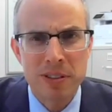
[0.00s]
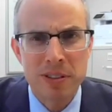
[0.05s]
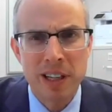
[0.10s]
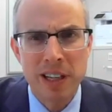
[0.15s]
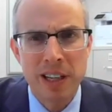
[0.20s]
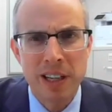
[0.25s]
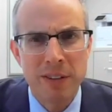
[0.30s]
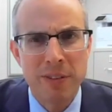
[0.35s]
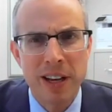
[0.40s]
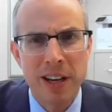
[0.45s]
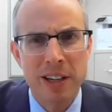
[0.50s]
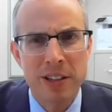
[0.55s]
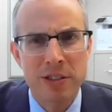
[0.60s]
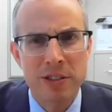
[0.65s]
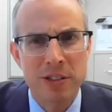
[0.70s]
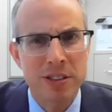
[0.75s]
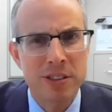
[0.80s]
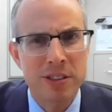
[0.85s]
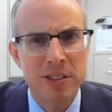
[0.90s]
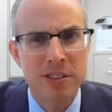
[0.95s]
to take advantage
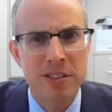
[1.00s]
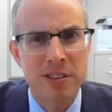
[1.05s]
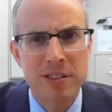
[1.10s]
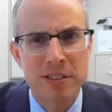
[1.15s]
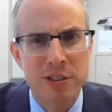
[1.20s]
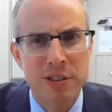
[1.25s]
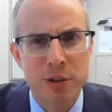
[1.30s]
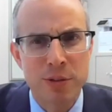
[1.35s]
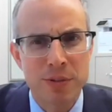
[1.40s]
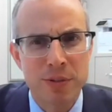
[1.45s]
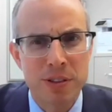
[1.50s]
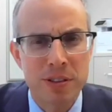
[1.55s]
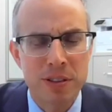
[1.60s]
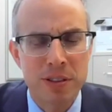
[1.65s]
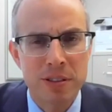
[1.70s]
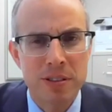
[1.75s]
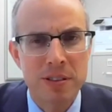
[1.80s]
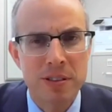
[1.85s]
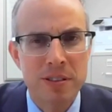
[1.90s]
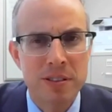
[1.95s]
of these
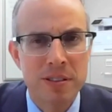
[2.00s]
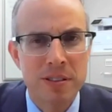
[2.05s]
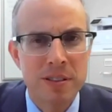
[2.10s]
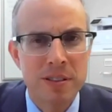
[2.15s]
services?